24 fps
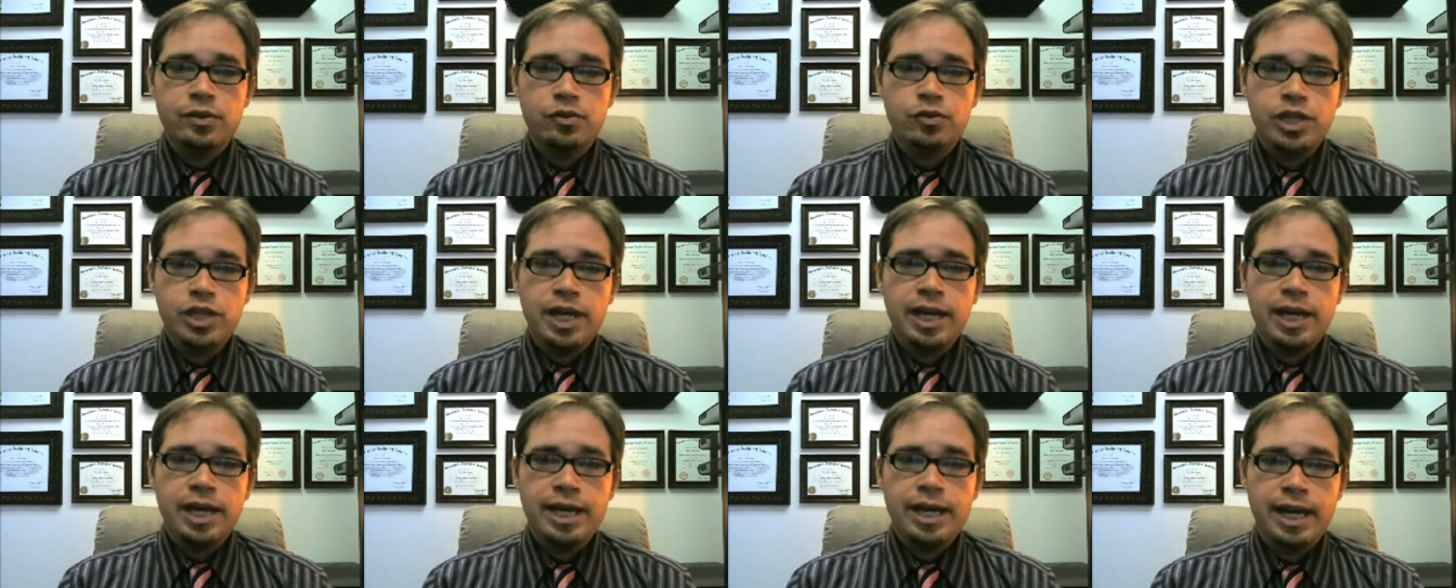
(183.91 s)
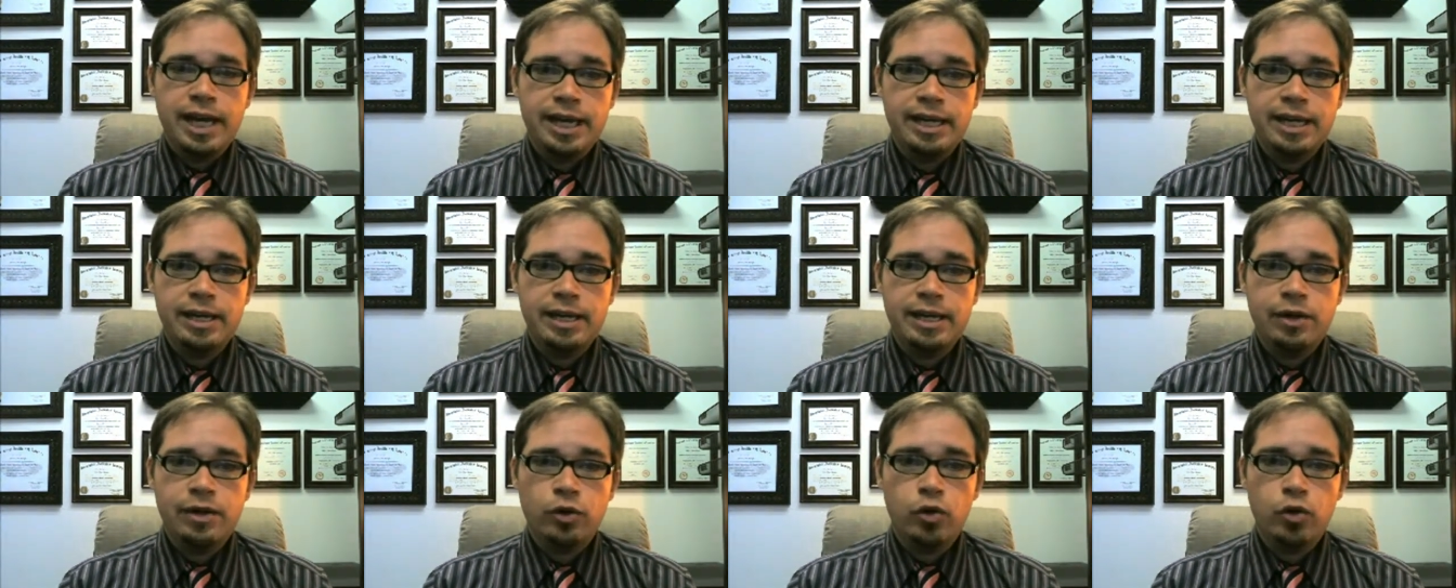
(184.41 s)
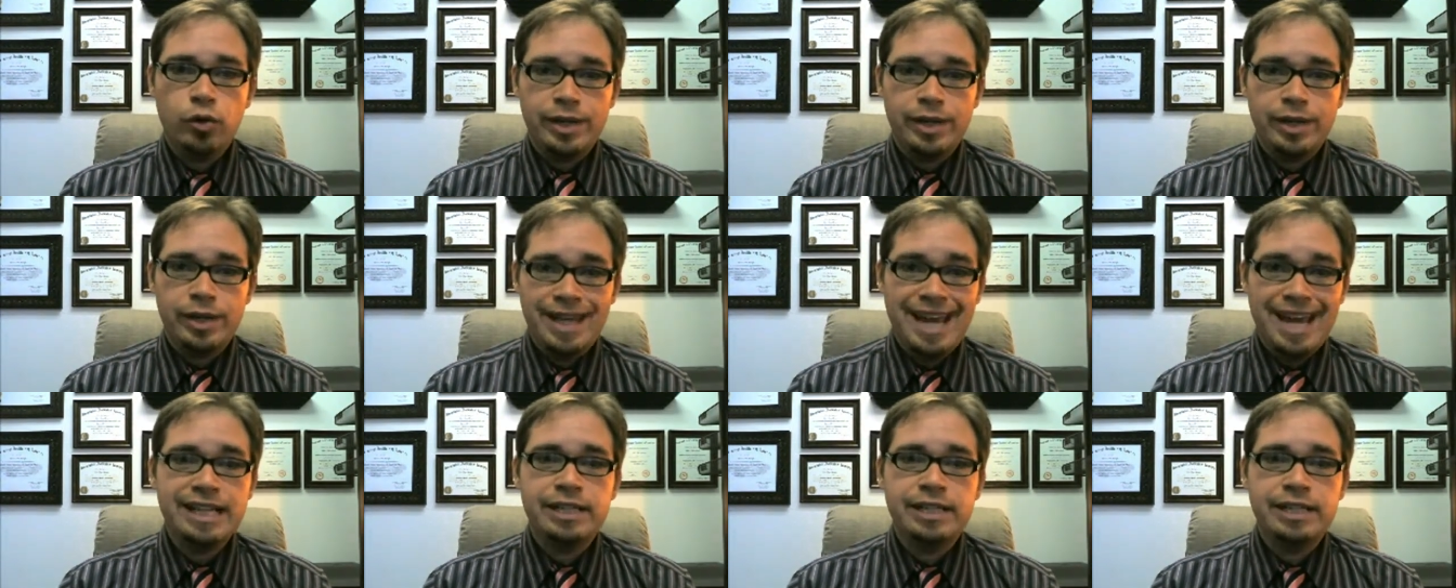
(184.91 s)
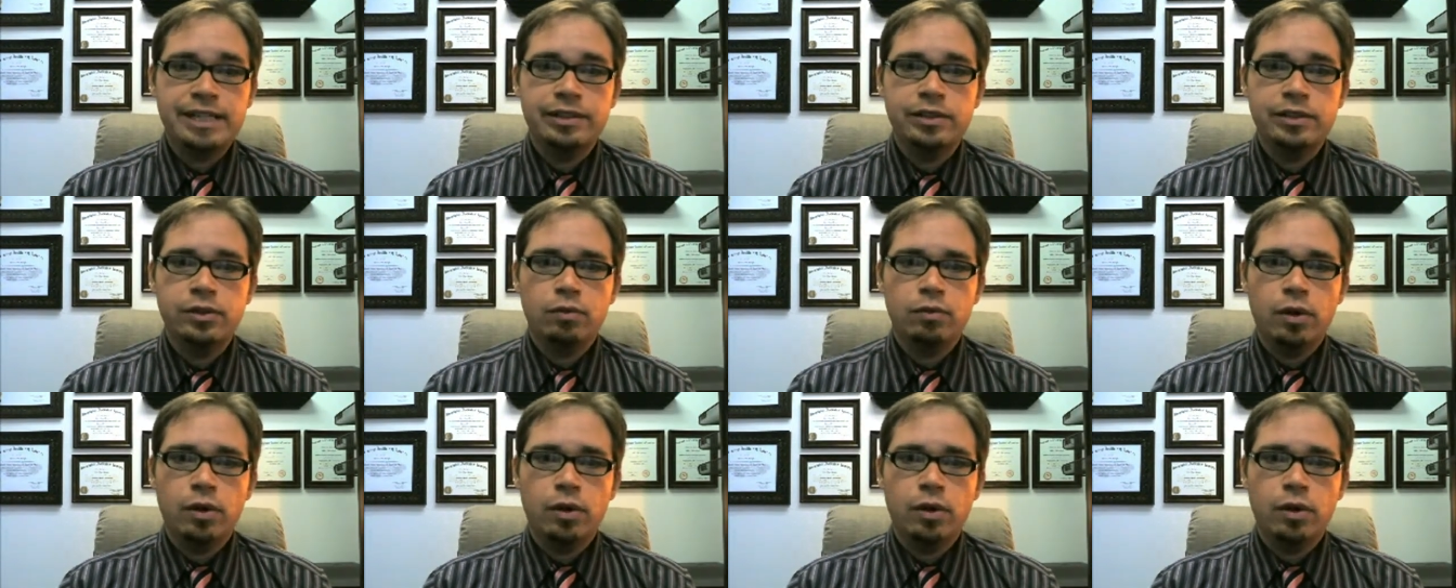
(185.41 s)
GIA created